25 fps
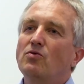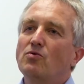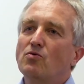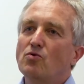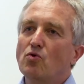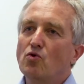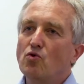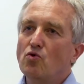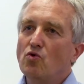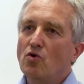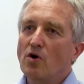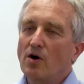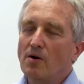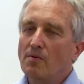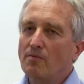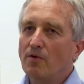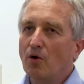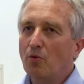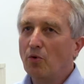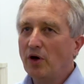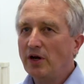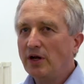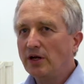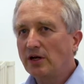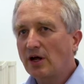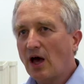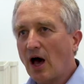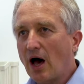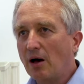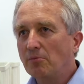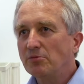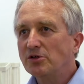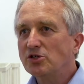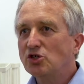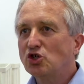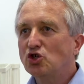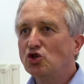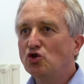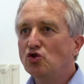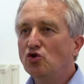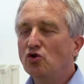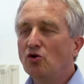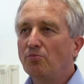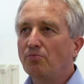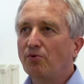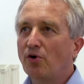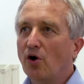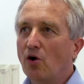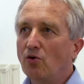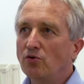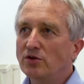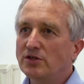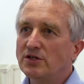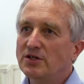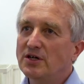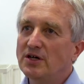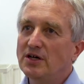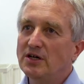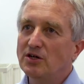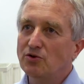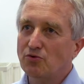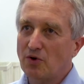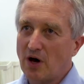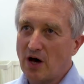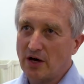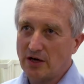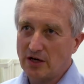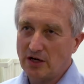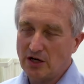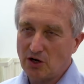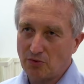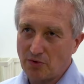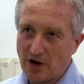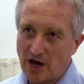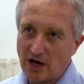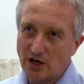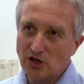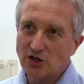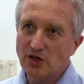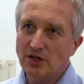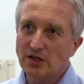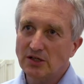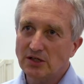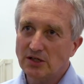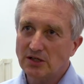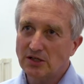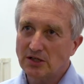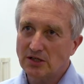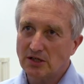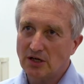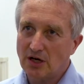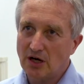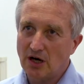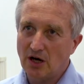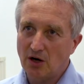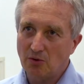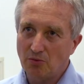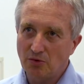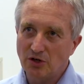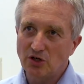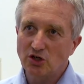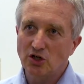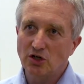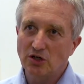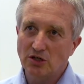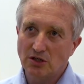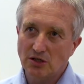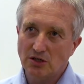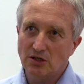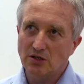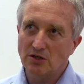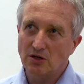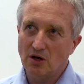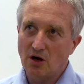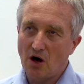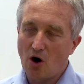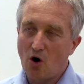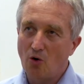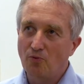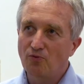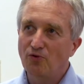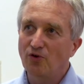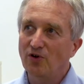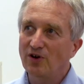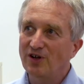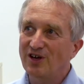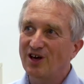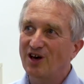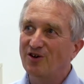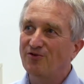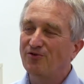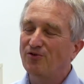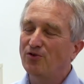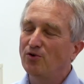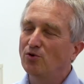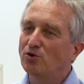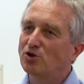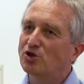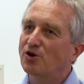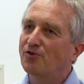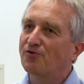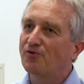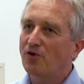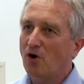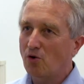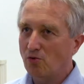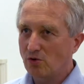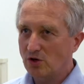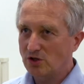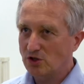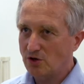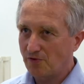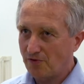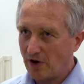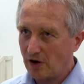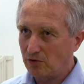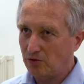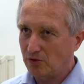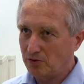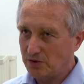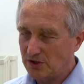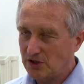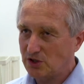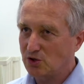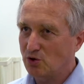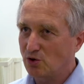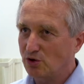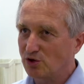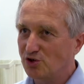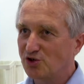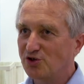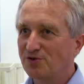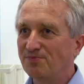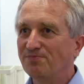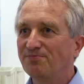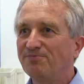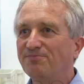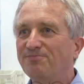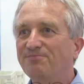to when it comes to protein-drug interactions, which is hopefully a future focus of our research.